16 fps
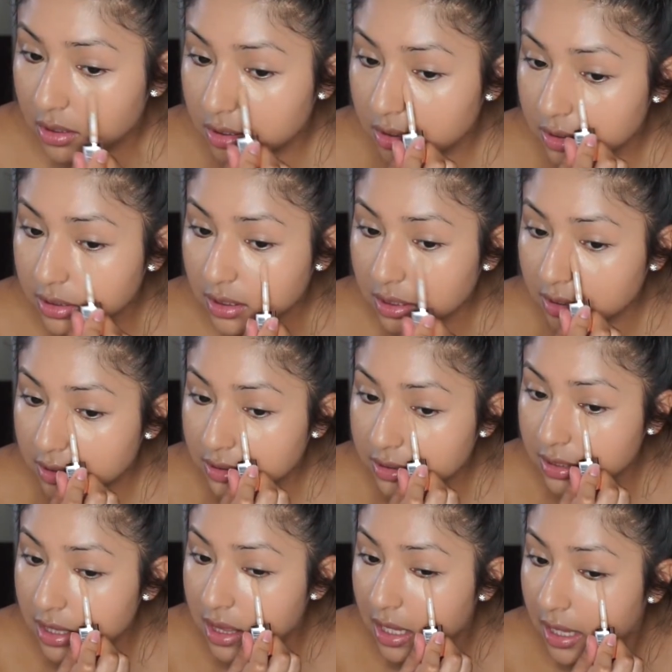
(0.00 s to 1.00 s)
just because
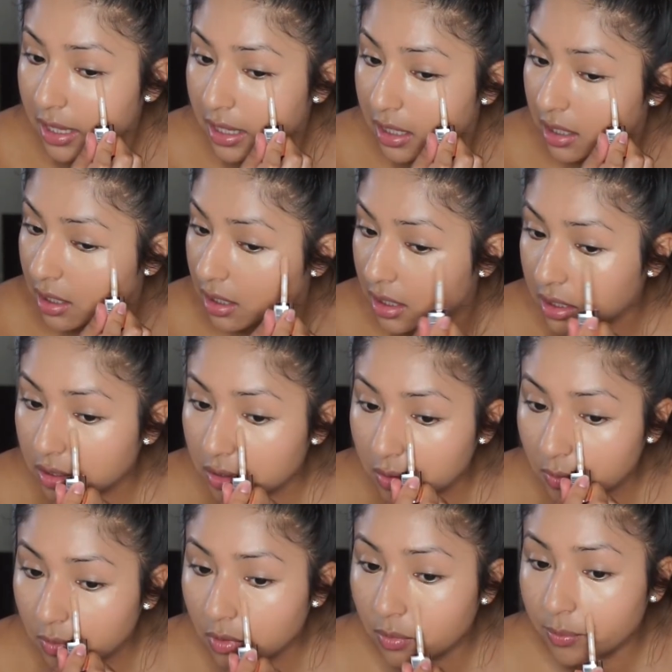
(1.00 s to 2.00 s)
then
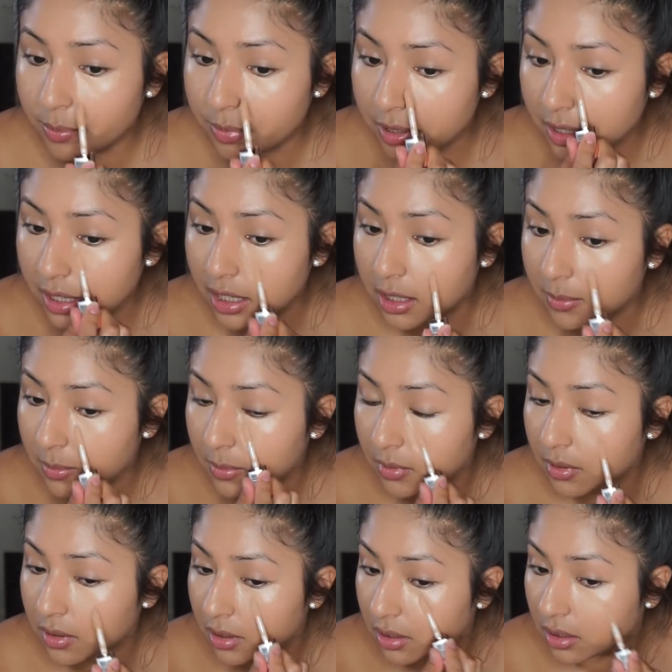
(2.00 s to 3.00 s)
you won't be
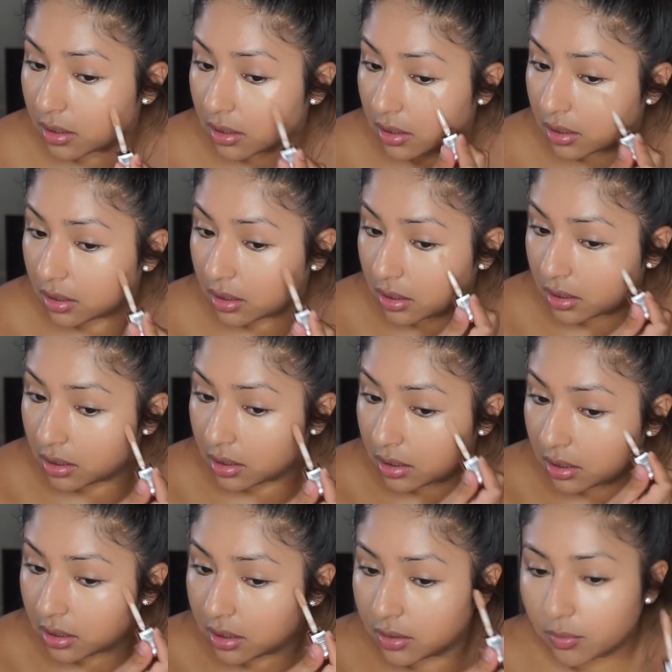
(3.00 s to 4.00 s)
able to
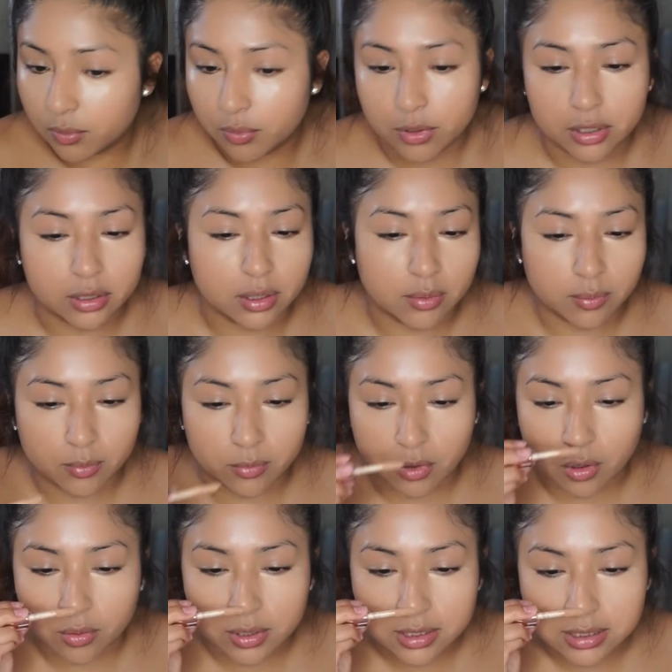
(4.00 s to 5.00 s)
really
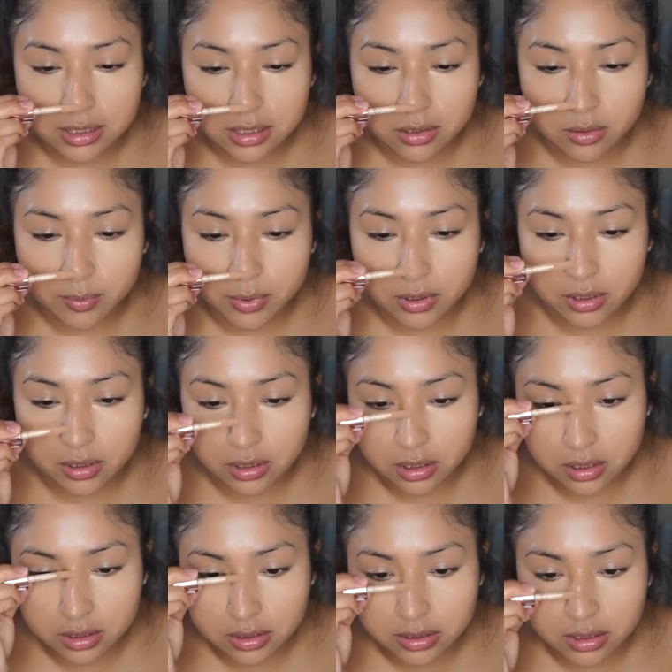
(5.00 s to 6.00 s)
notice that you put
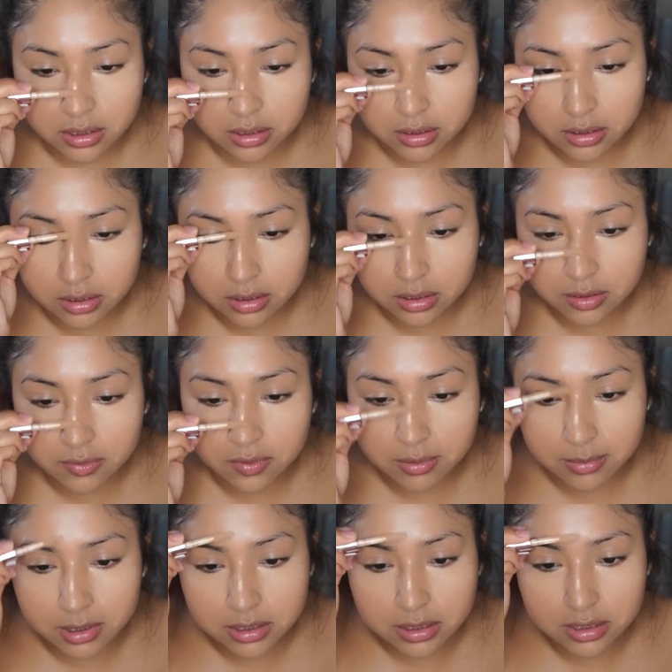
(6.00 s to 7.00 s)
any concealer on, if
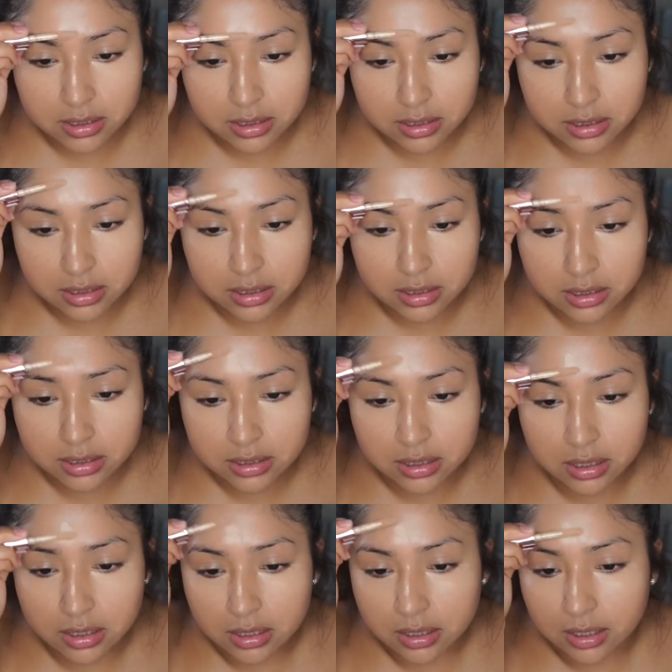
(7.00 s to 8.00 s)
that makes any sense.
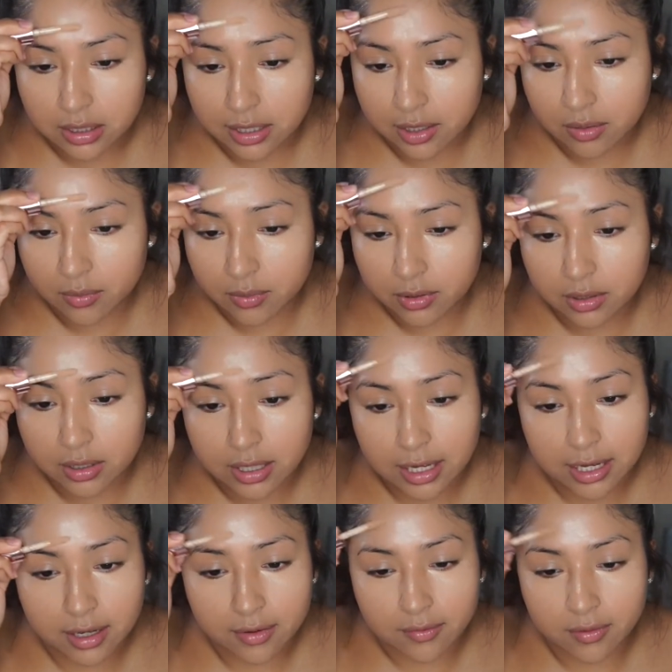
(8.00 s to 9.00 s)
I don't really
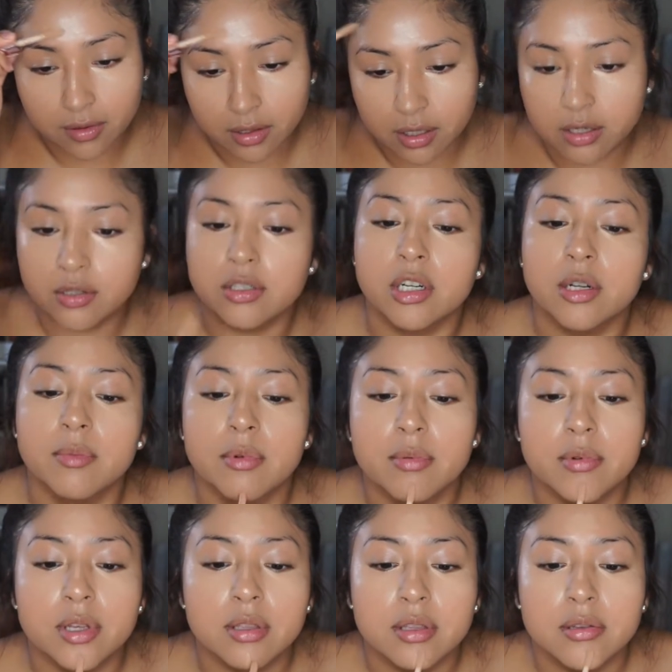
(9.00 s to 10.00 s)
have a lot of trouble
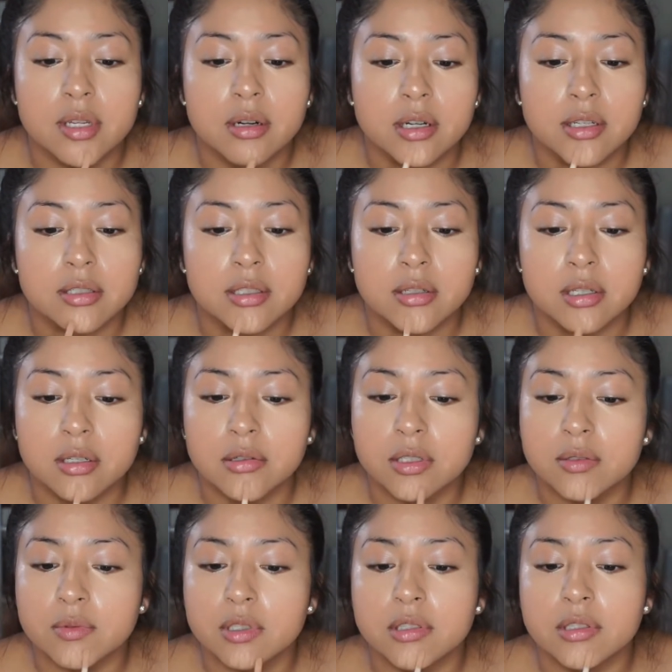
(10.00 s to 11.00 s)
with dark
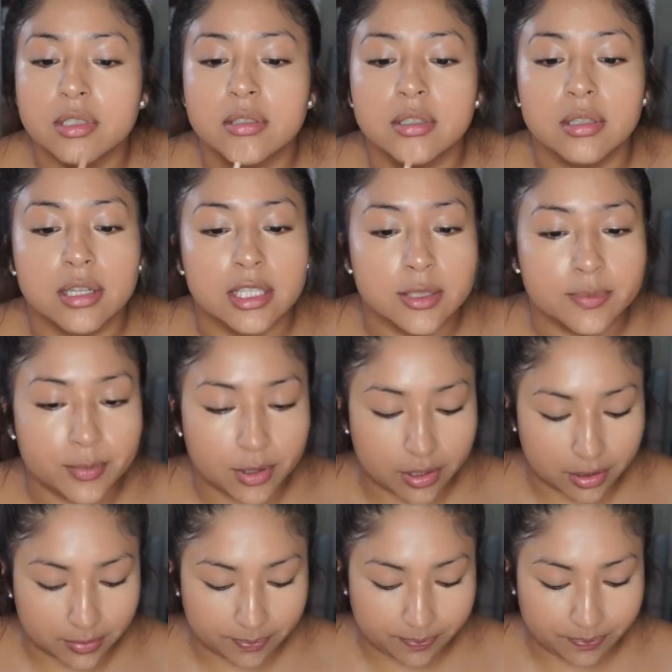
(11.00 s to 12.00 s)
circles, which is the nice
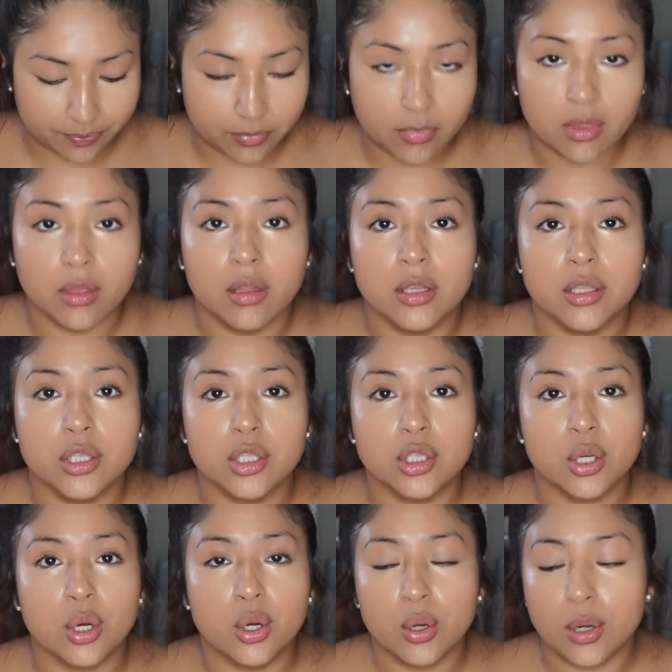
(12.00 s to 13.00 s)
part,
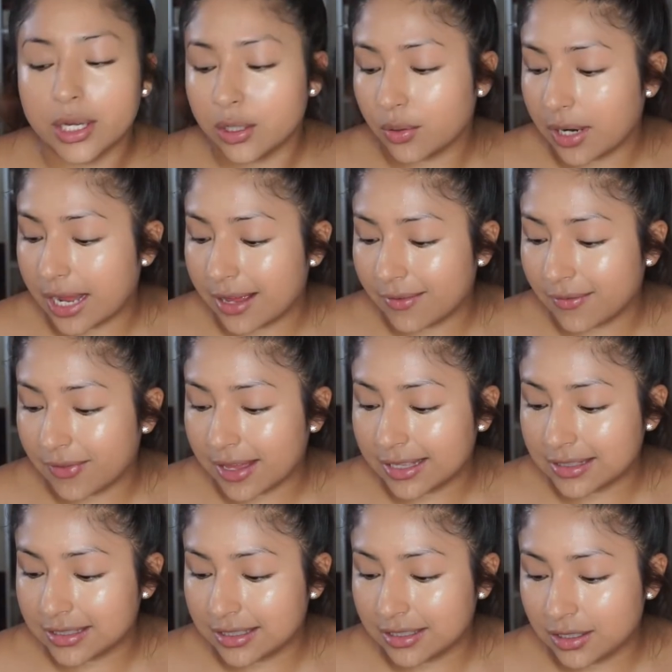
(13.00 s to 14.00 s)
so I don't have
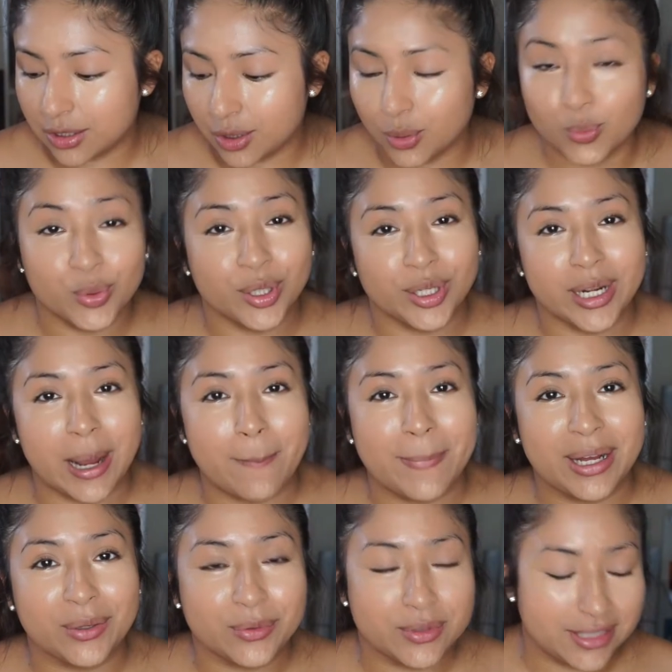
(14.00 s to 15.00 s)
that to worry
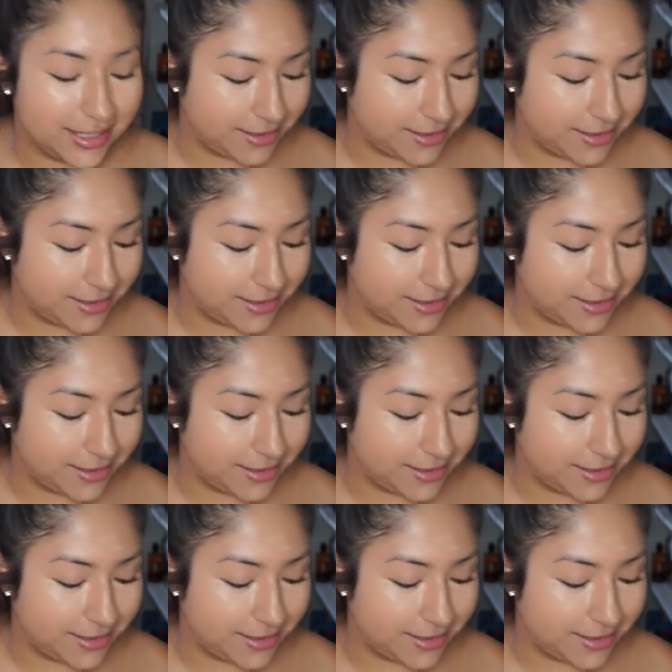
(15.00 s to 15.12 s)
about.